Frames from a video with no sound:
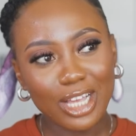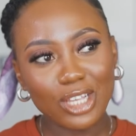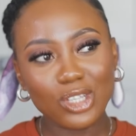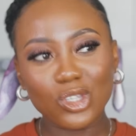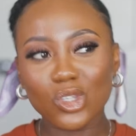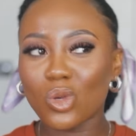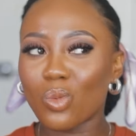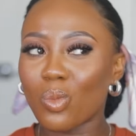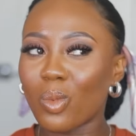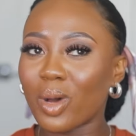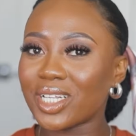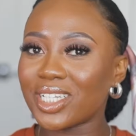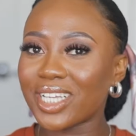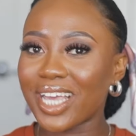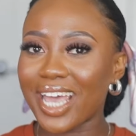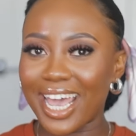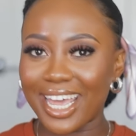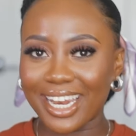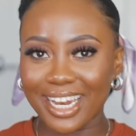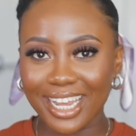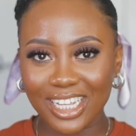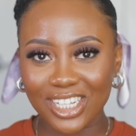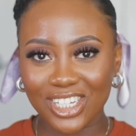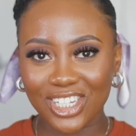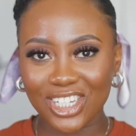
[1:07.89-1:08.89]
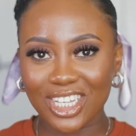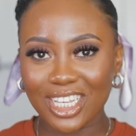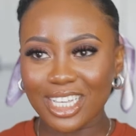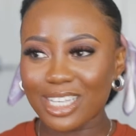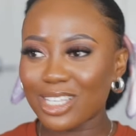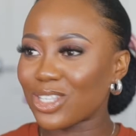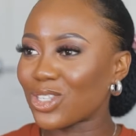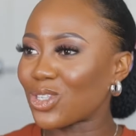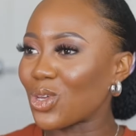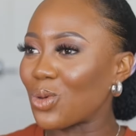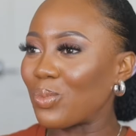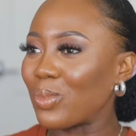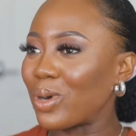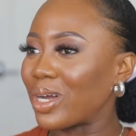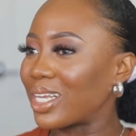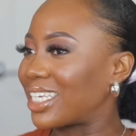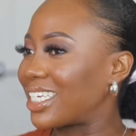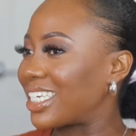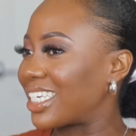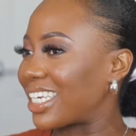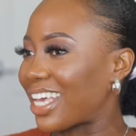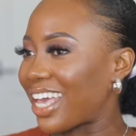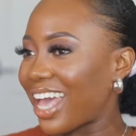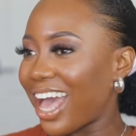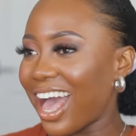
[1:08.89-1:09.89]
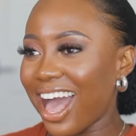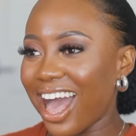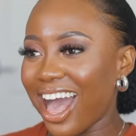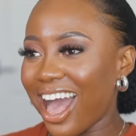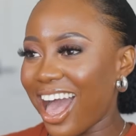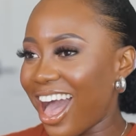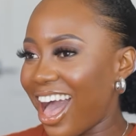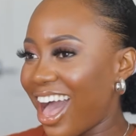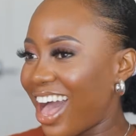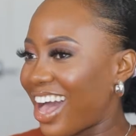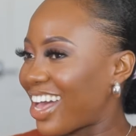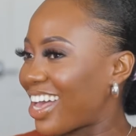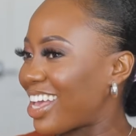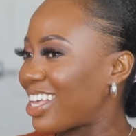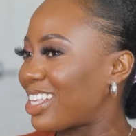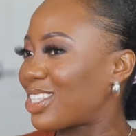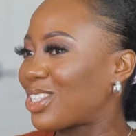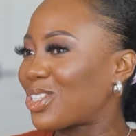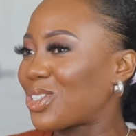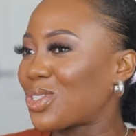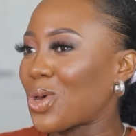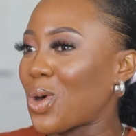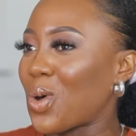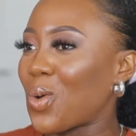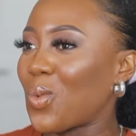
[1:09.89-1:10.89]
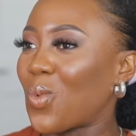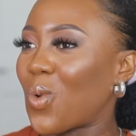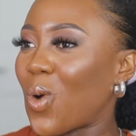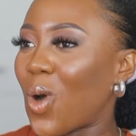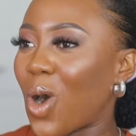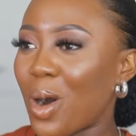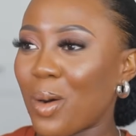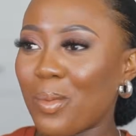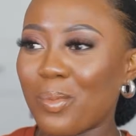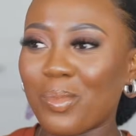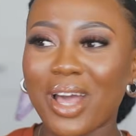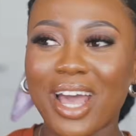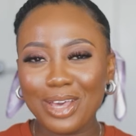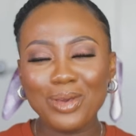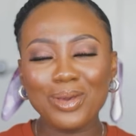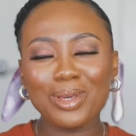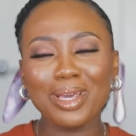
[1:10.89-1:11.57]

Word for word: so much energy, so much. Ah, it's so warm.